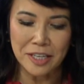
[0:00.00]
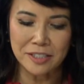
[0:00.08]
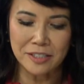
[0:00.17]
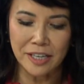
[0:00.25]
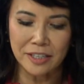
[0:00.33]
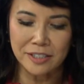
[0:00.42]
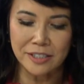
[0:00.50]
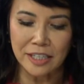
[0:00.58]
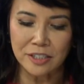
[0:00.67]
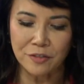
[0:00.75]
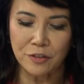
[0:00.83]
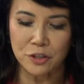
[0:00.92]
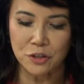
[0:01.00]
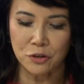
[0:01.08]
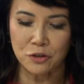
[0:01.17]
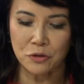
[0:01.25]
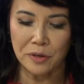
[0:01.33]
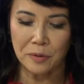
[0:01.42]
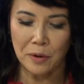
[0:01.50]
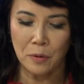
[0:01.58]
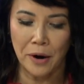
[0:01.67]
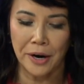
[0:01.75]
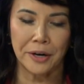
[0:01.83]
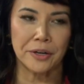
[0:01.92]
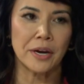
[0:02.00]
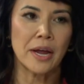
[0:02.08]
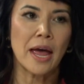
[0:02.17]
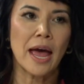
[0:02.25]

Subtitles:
is the extent of the surgery required.